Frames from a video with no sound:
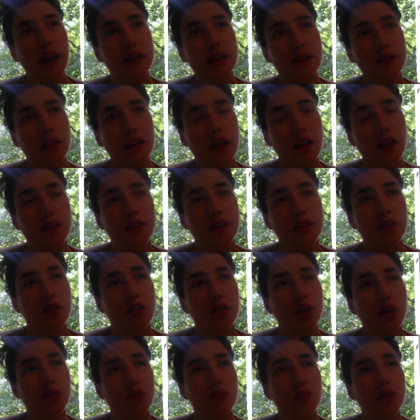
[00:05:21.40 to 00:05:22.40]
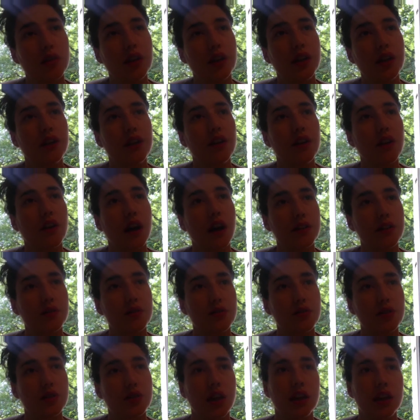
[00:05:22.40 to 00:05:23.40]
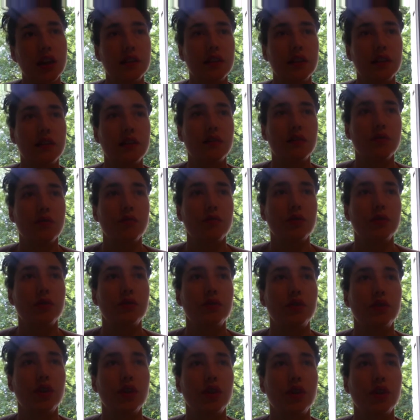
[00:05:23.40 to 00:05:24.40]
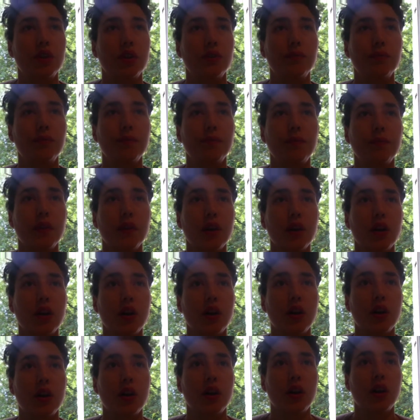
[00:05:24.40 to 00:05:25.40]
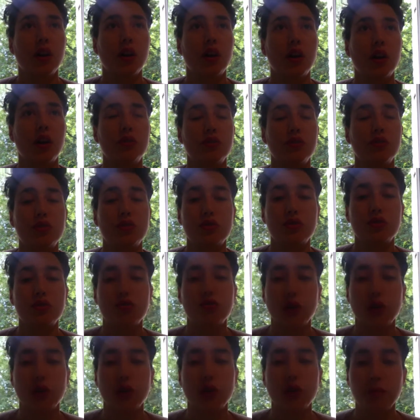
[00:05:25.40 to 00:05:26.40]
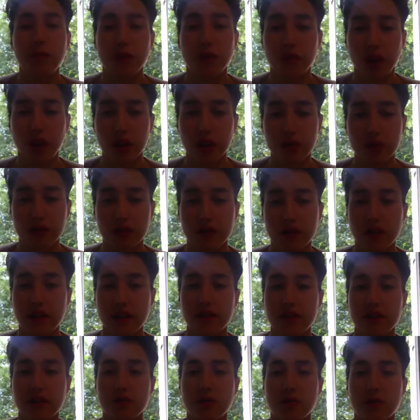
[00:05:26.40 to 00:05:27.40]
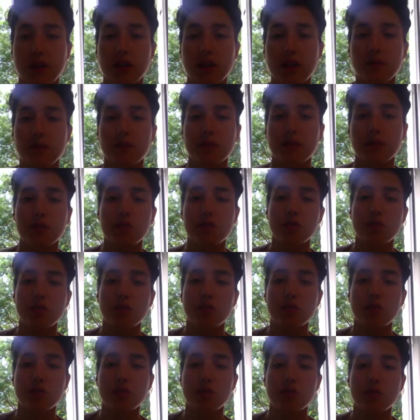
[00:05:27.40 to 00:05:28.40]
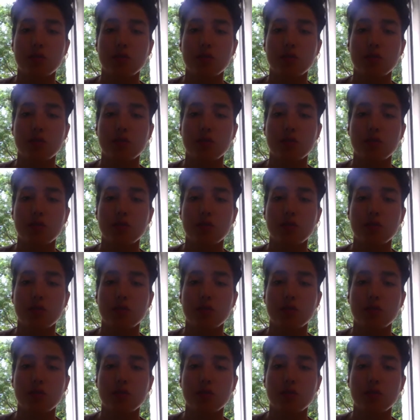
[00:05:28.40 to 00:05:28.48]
and I think you can really associate it with the stream of consciousness as well. So I